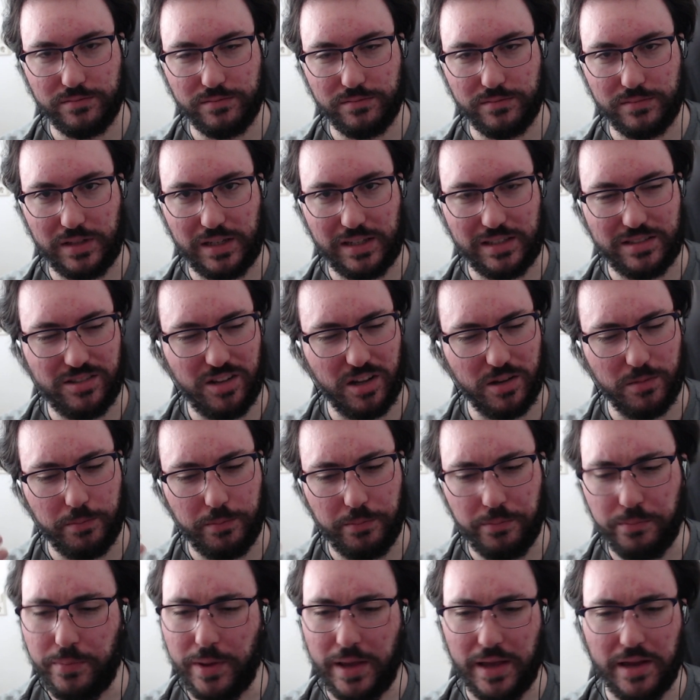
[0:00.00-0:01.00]
it's
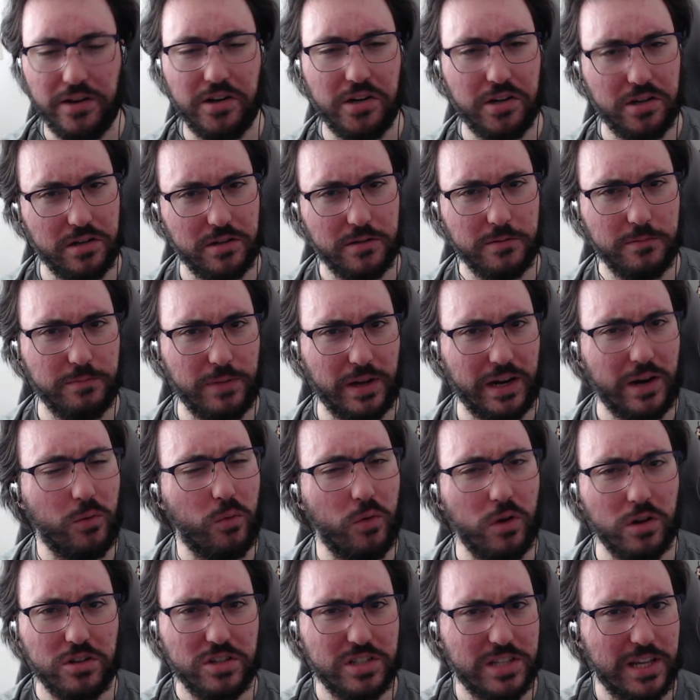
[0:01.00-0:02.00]
not bitter, but I
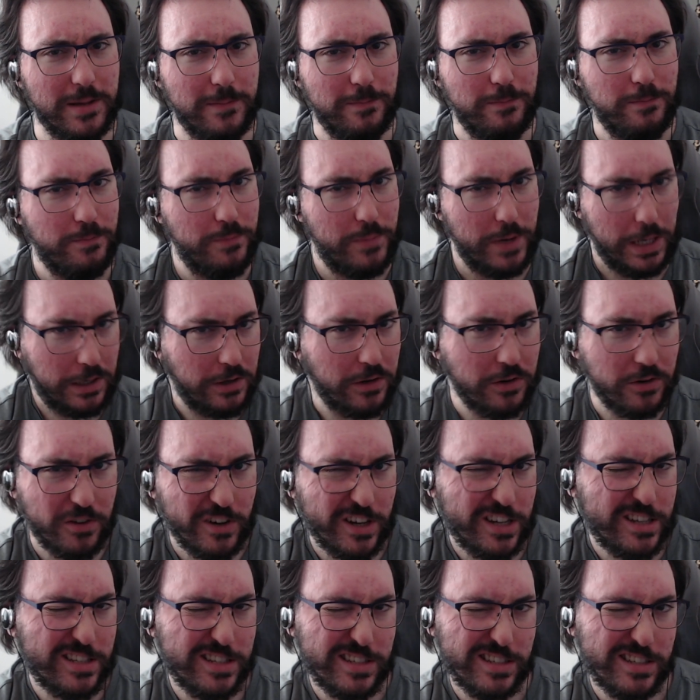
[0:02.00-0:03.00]
want to say
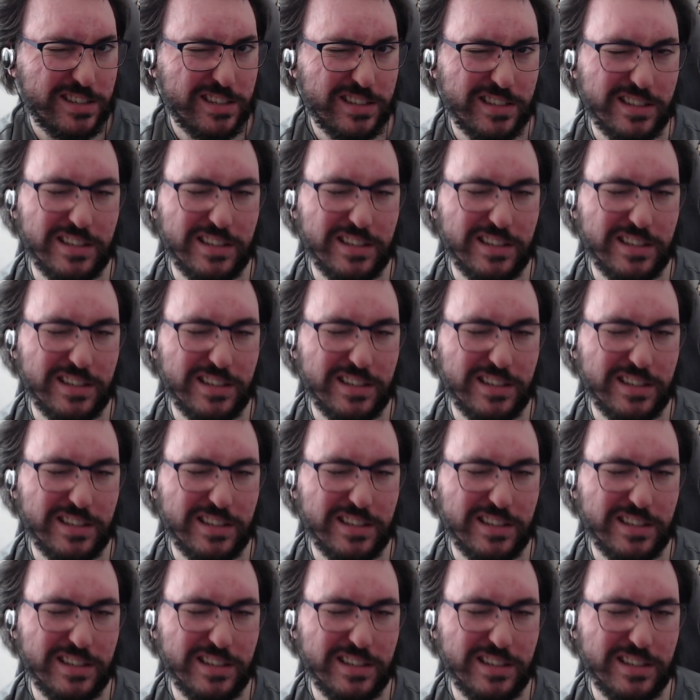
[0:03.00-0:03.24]
bitterous,